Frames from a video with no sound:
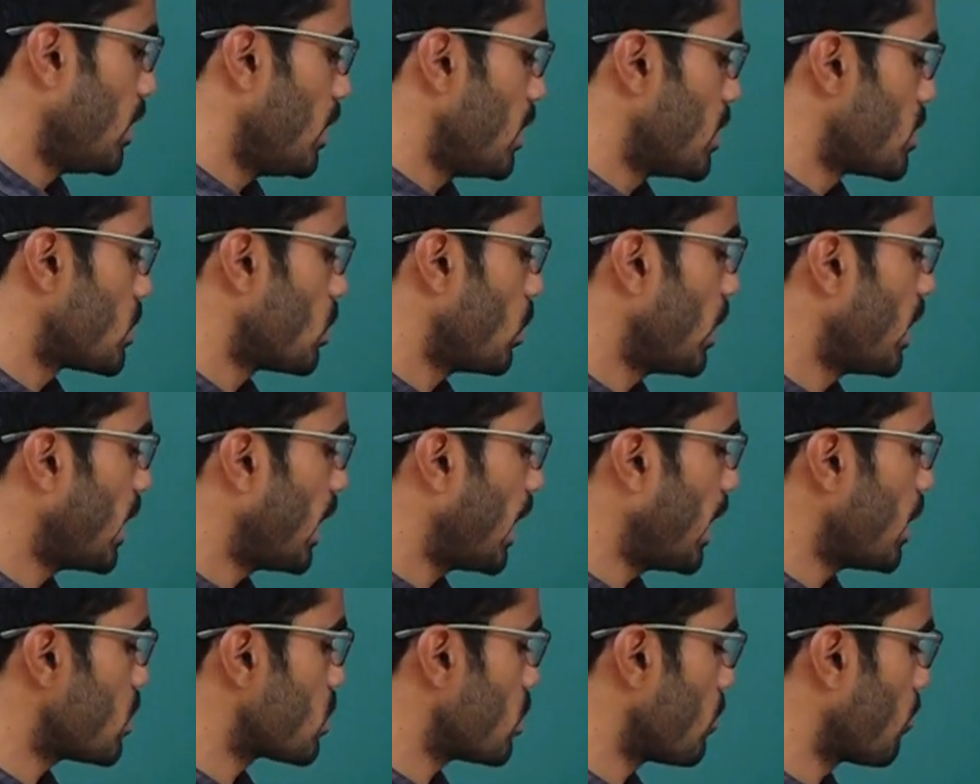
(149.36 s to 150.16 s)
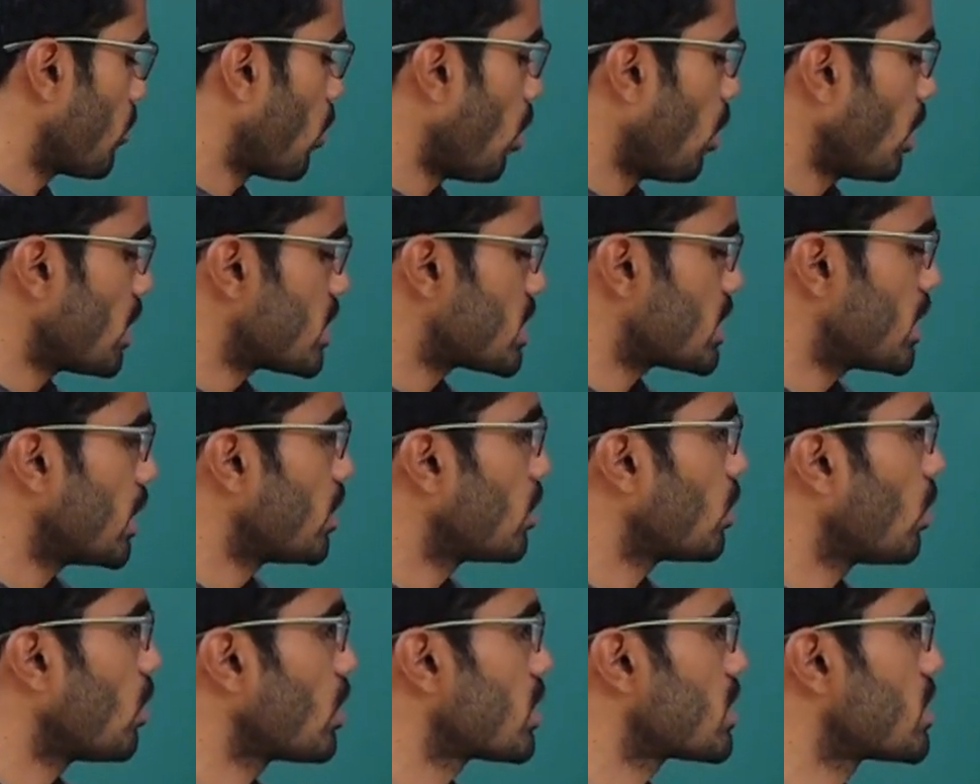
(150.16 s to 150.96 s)
So, in case of constant
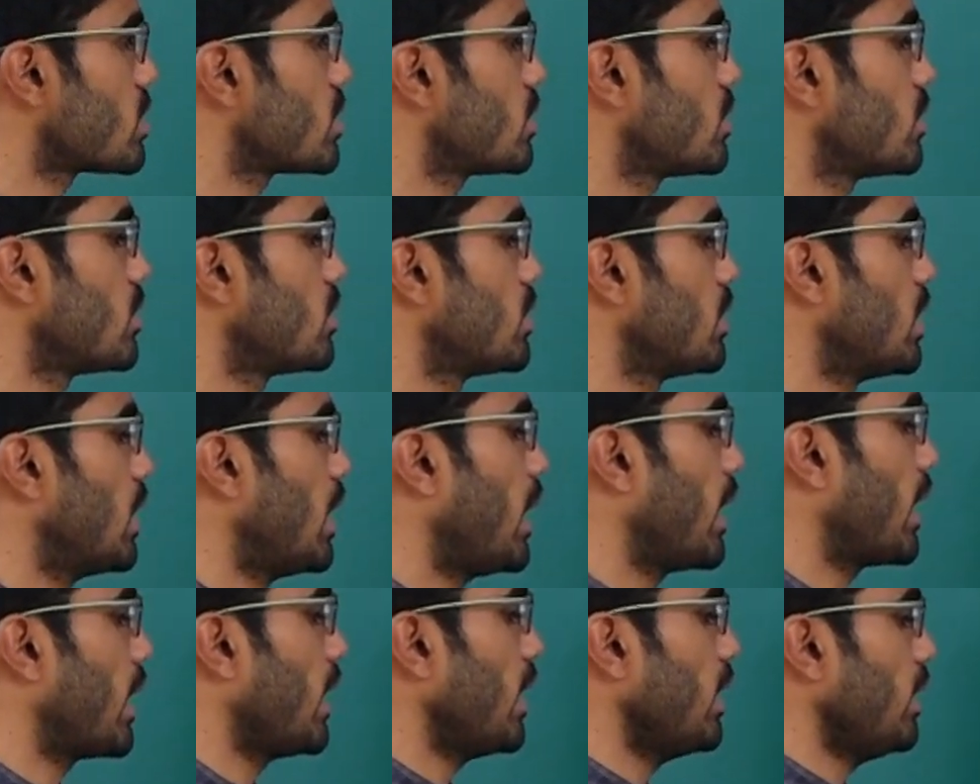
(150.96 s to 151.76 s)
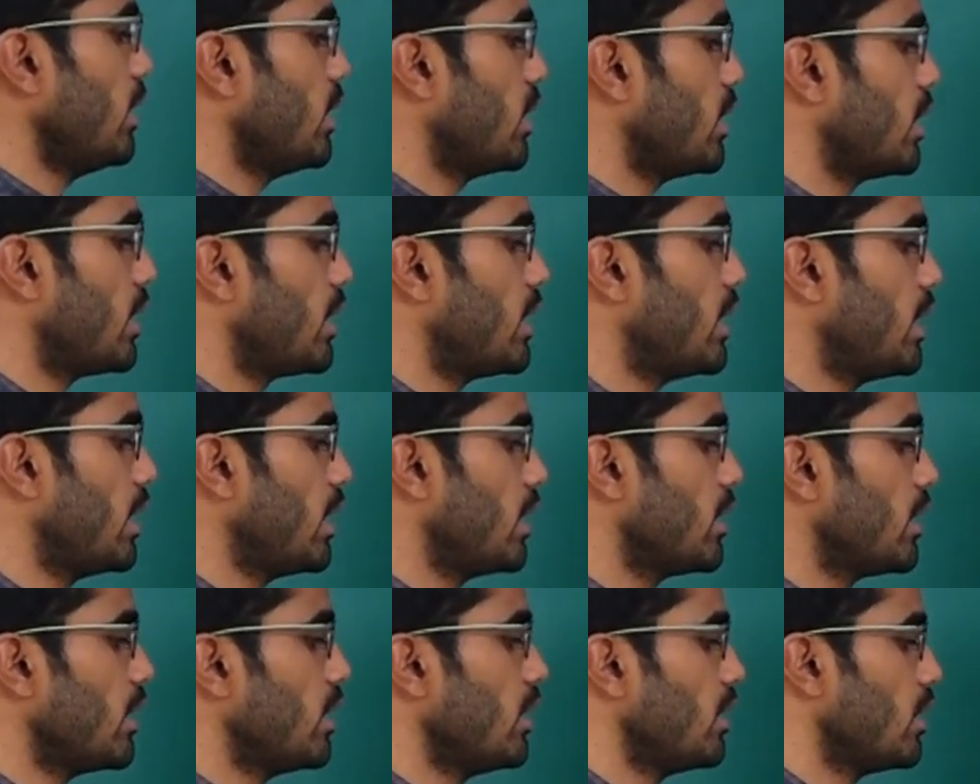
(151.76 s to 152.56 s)
torques, again the
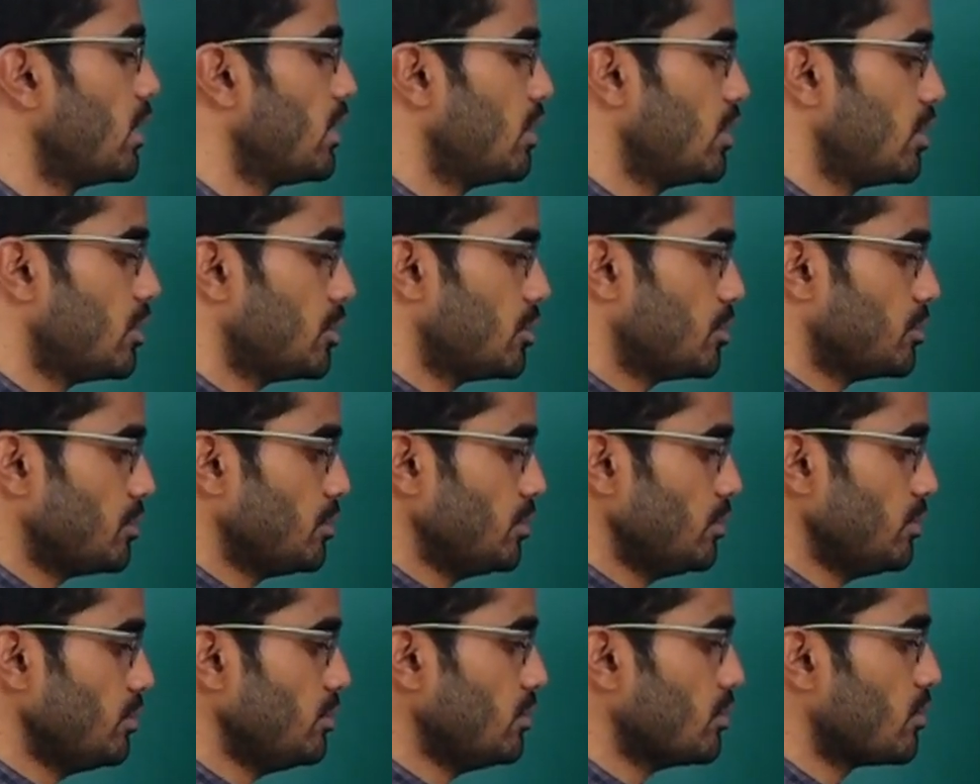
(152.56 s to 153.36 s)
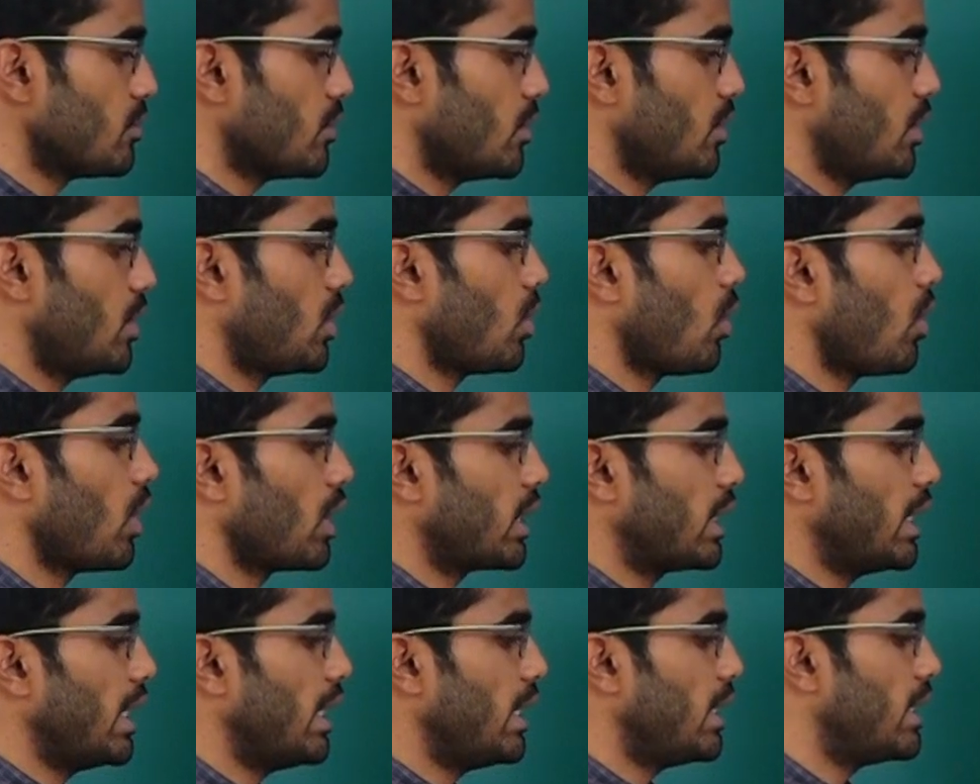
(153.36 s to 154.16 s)
integral
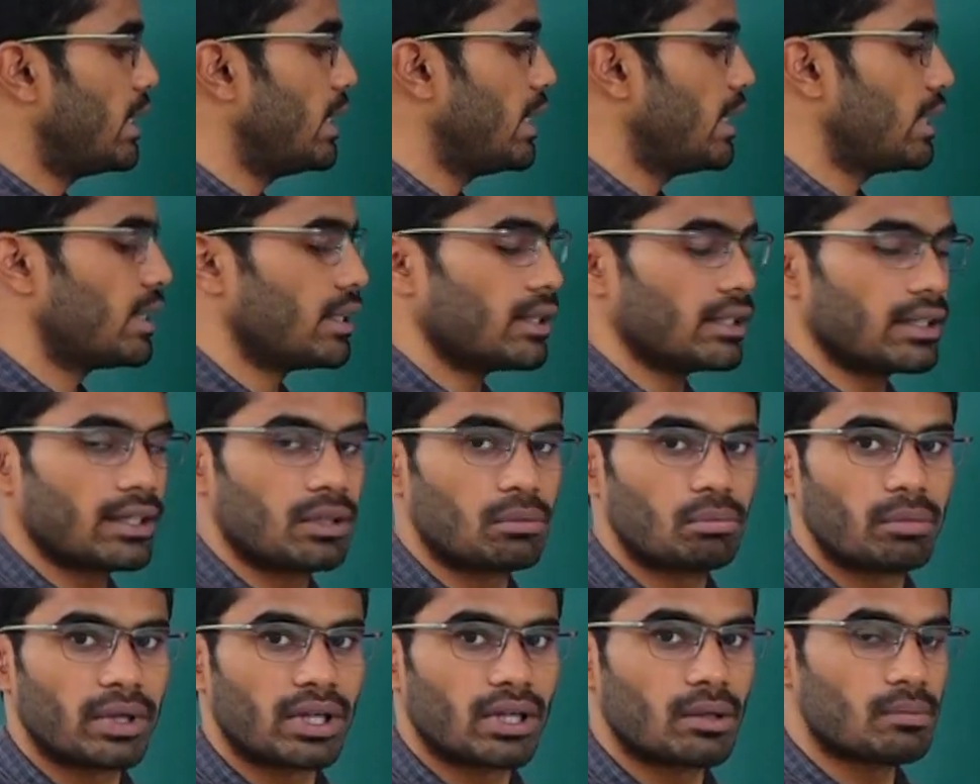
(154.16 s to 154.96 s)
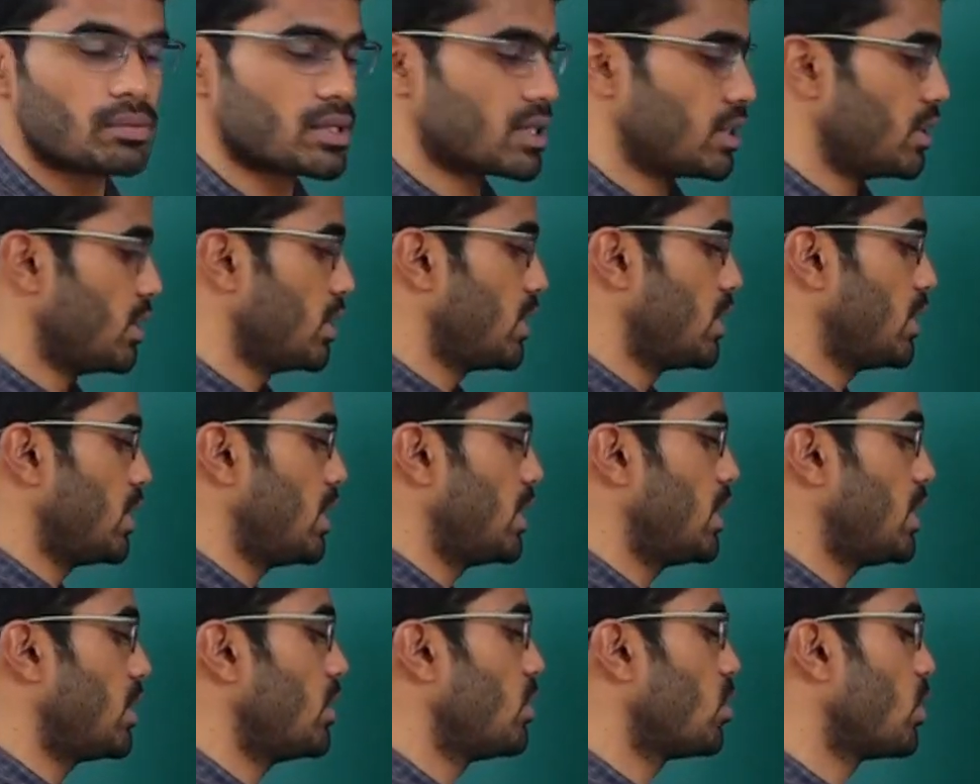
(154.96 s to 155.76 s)
torque net dt, it becomes,
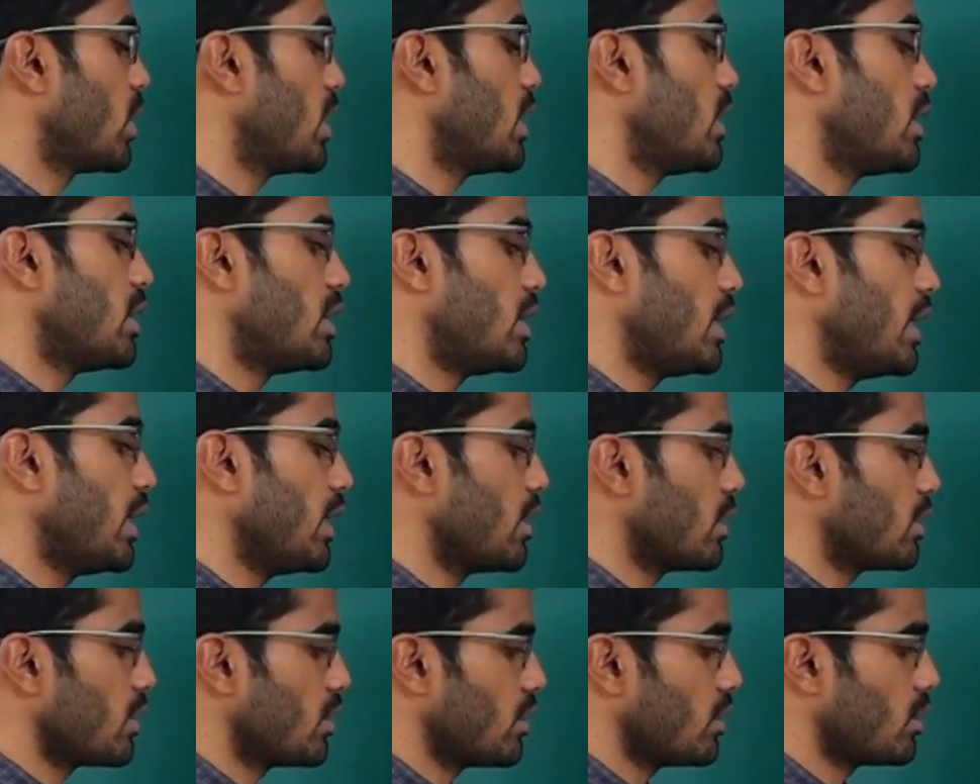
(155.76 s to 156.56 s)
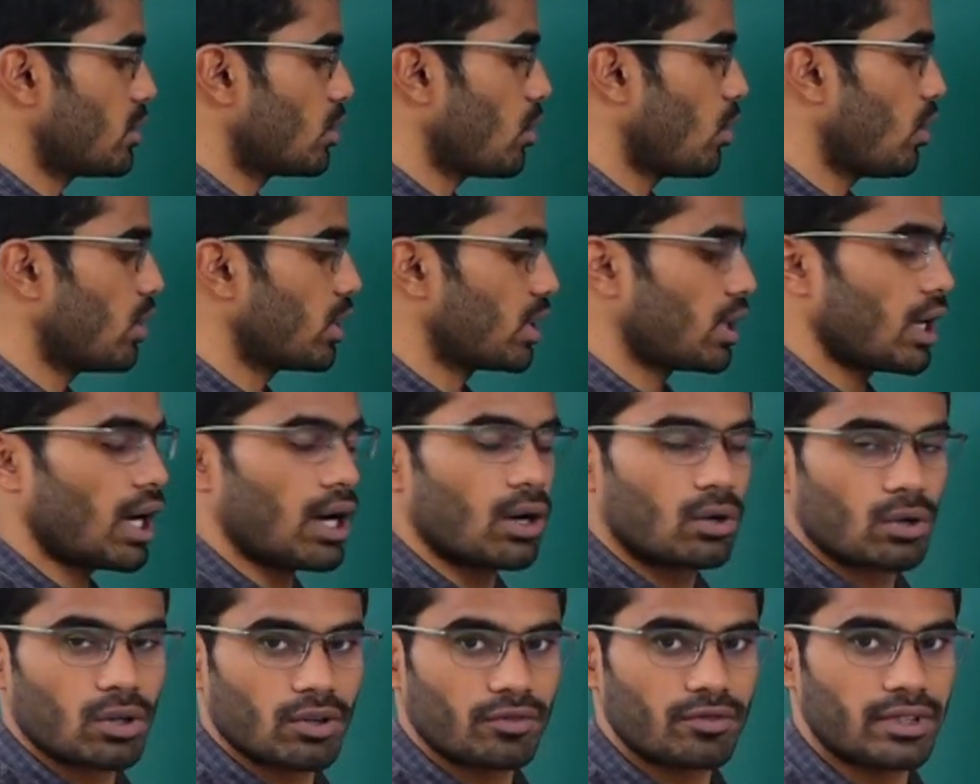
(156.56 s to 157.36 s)
you can take torque
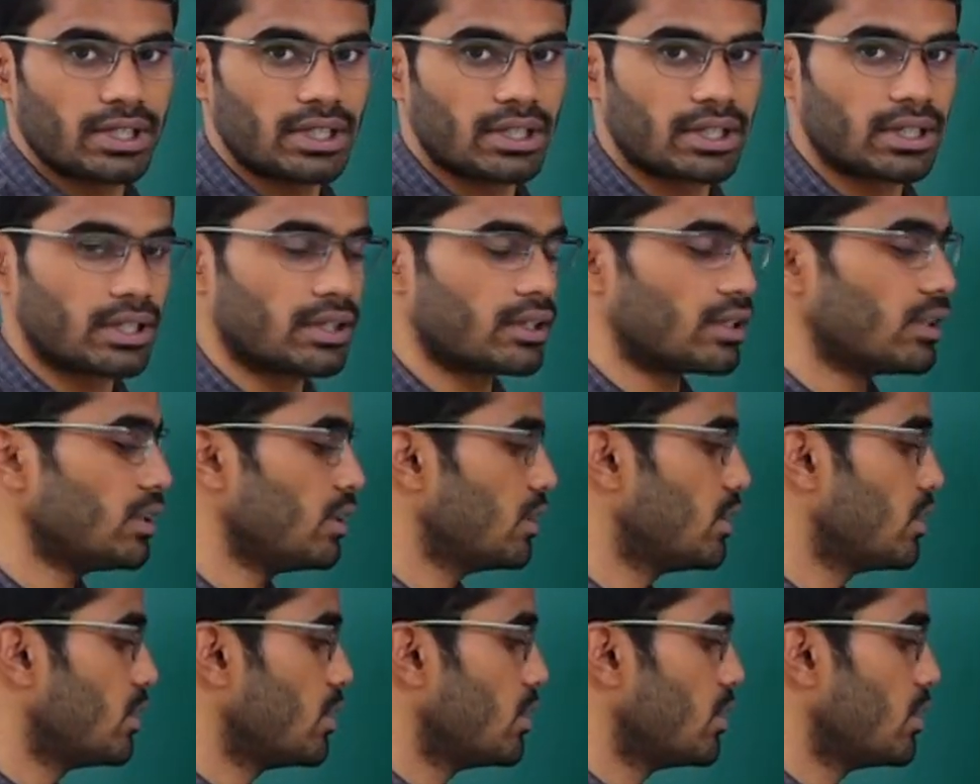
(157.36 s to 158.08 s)
out of the integral.